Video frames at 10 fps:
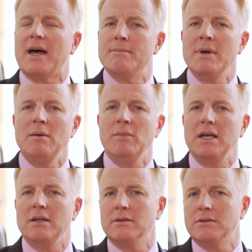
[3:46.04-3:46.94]
That may
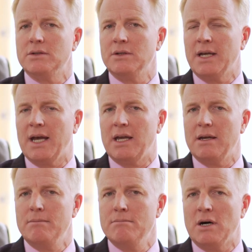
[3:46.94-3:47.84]
mean doing a
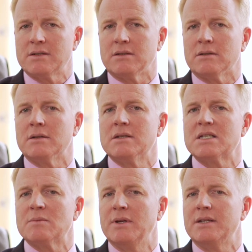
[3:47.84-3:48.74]
muscle
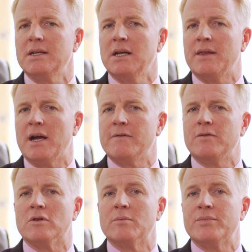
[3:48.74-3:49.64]
splitting and
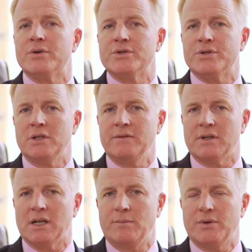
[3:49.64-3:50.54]
therefore
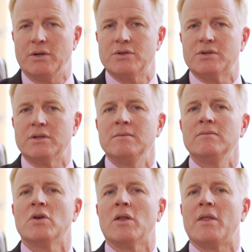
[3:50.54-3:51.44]
preserving approach to
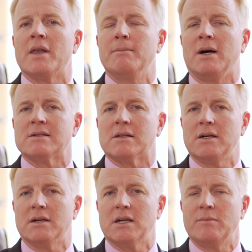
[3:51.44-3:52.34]
them rather than a muscle
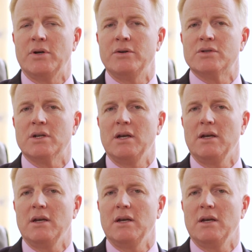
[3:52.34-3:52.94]
cutting approach.